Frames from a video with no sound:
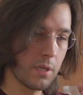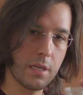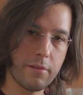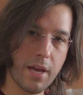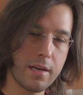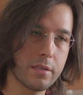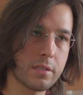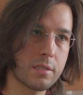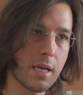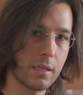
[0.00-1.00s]
And I've added a
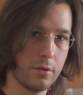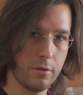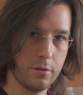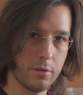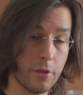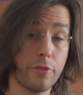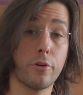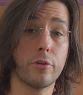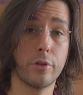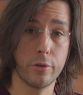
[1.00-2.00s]

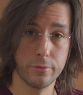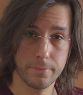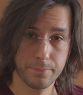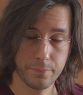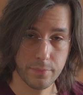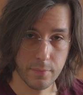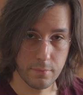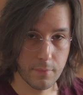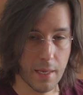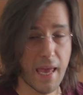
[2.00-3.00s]
third note,
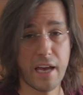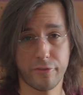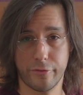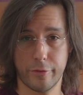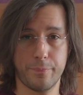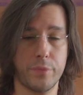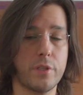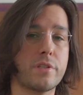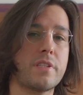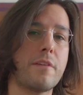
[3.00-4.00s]
F,
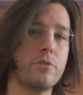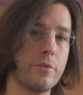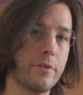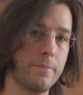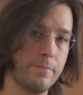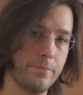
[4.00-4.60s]
the 7th.